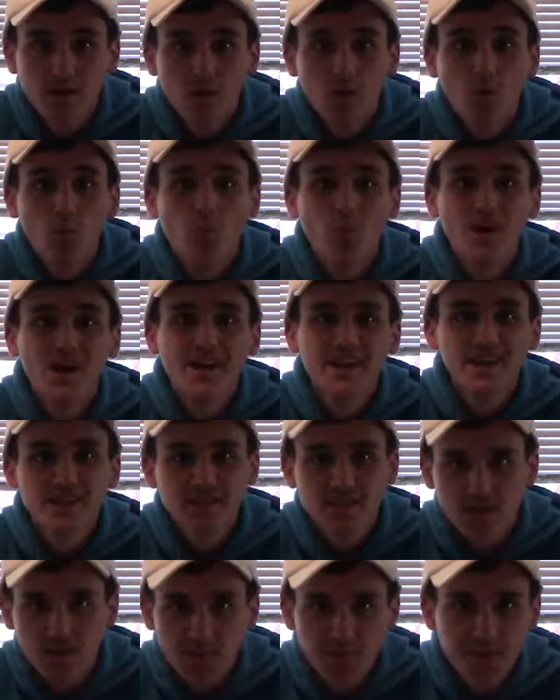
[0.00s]
What
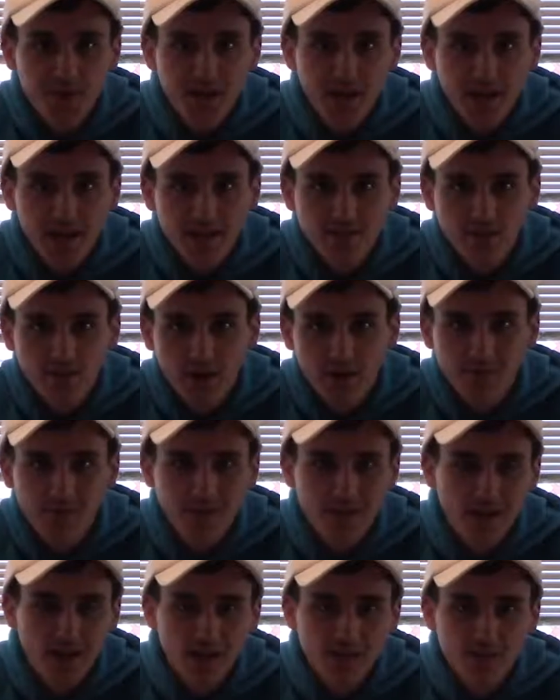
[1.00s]
is up, you guys?
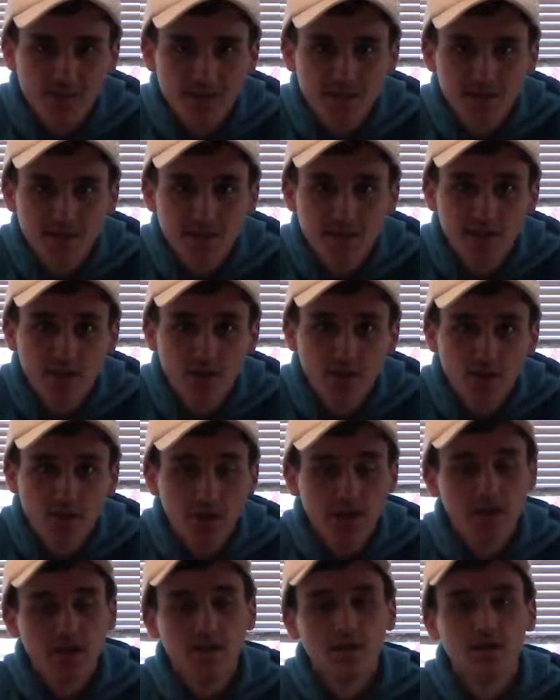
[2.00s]
RedWood Cosplays here.
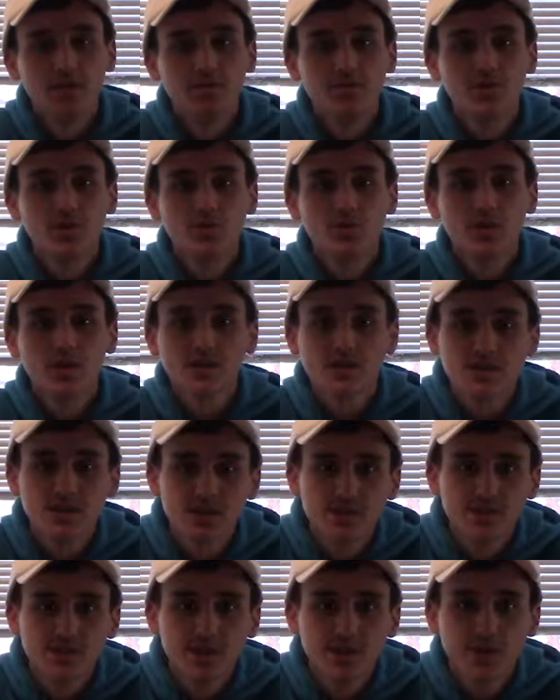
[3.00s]
If you're watching
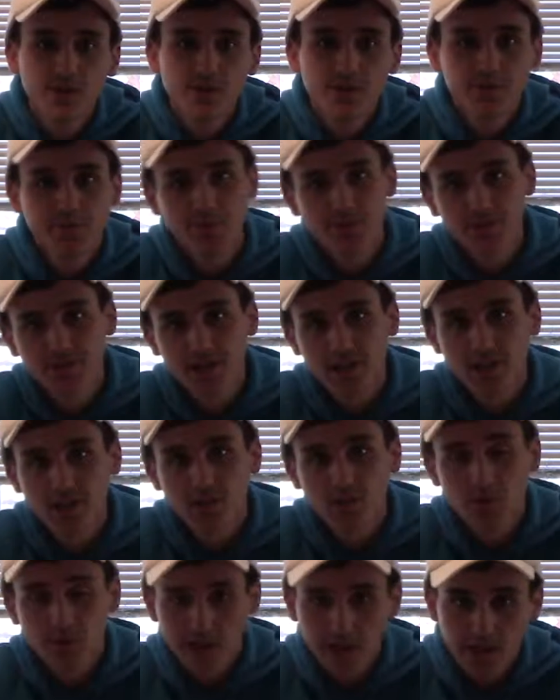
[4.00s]
this video, you most
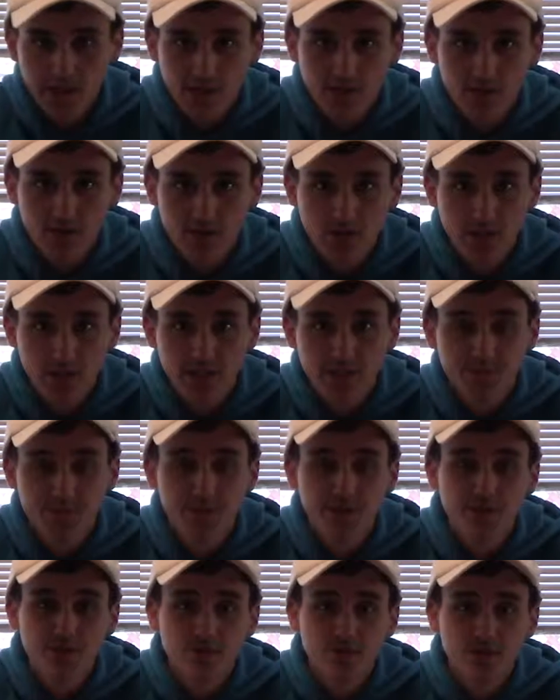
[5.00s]
likely want to get into
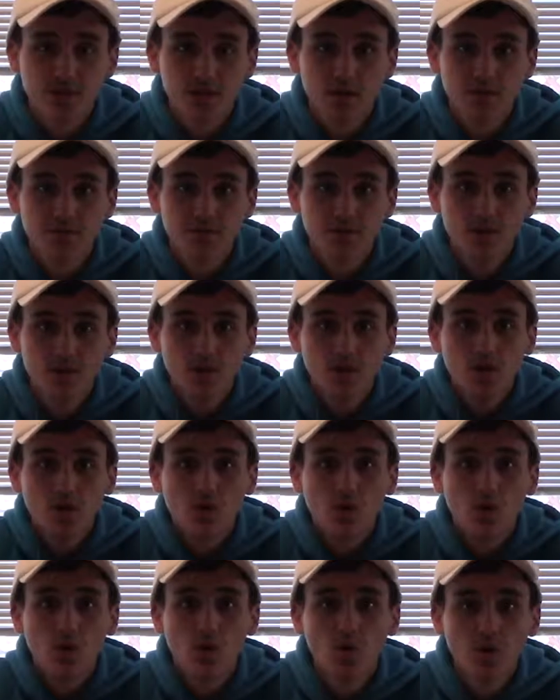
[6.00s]
cosplay yourself,
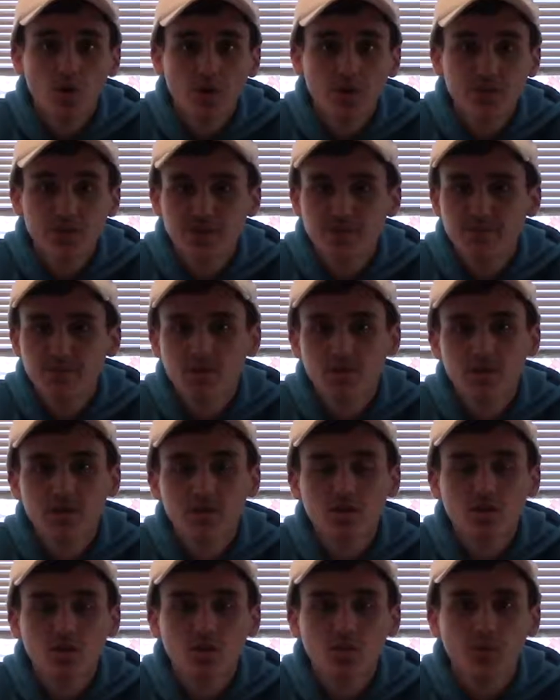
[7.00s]
or you simply want
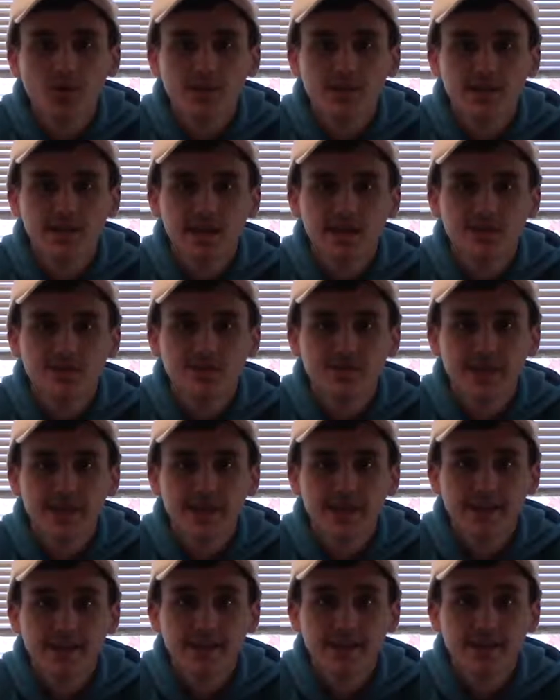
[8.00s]
to learn what it takes to
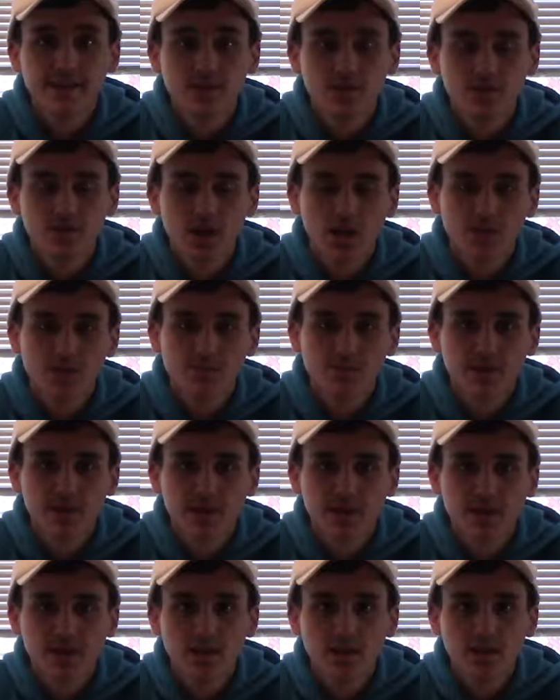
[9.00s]
get into
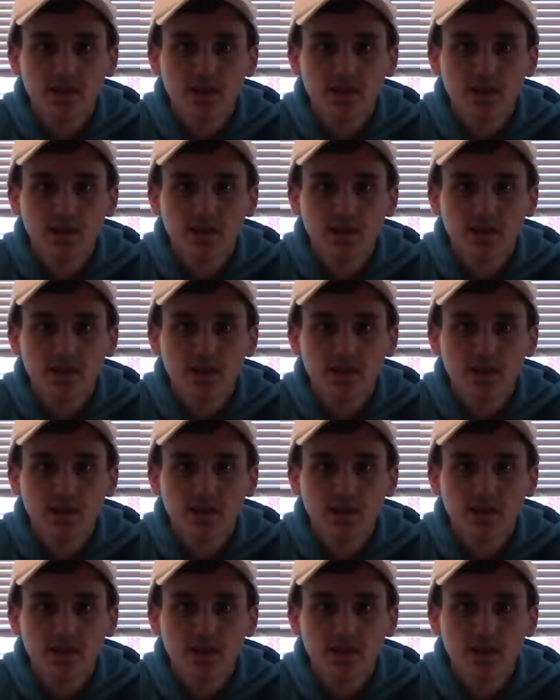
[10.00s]
cosplaying.